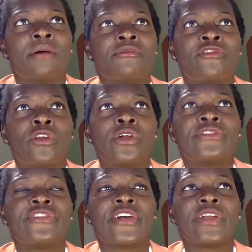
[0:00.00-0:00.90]
I'm
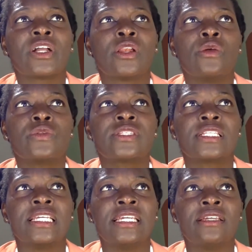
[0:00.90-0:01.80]
following very
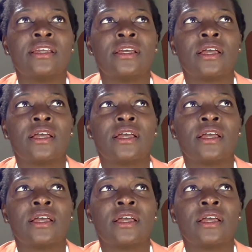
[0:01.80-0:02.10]
closely.